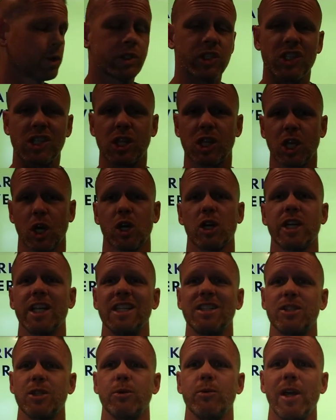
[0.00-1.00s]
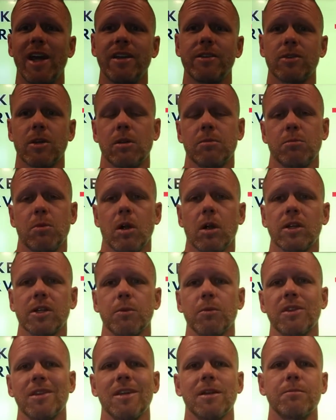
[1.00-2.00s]
was 32 days on market
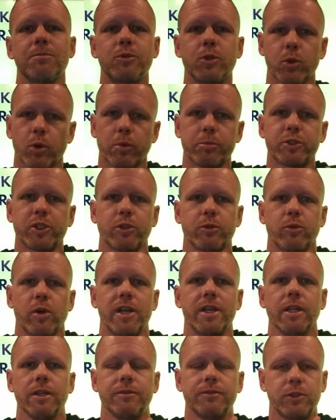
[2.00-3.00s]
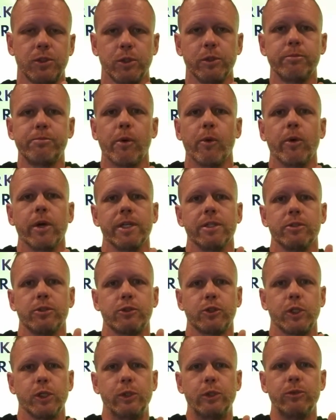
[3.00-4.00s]
with an absorption rate of
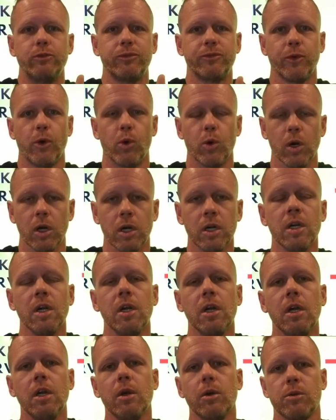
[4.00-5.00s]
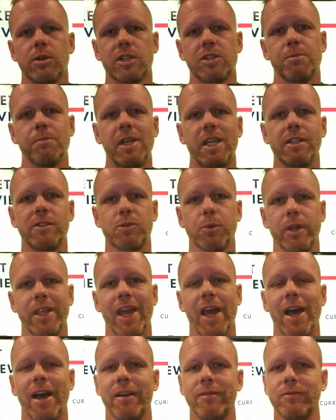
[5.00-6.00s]
2.24, which means we
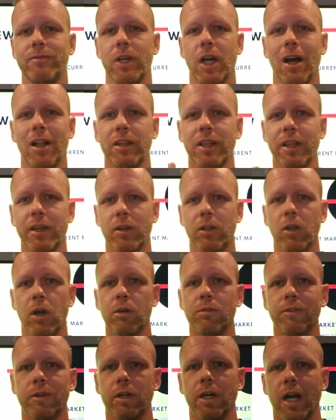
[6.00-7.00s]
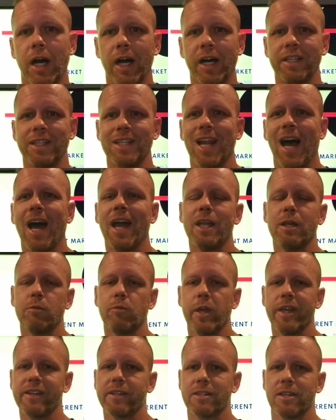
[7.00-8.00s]
have a little over 9
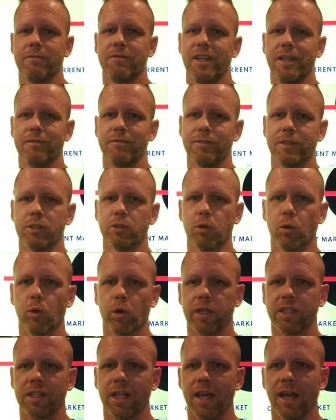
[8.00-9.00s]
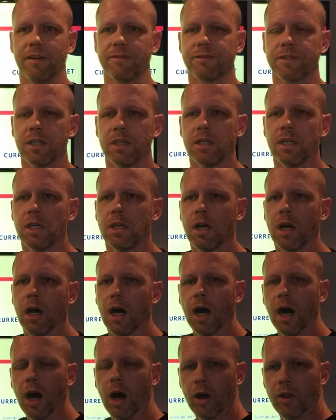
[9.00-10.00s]
weeks of inventory left
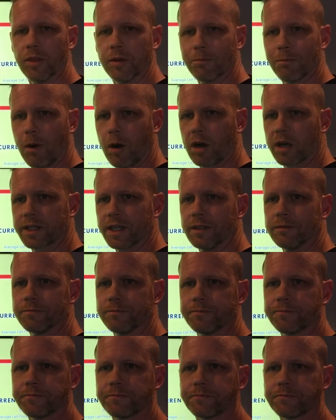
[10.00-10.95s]
on the market.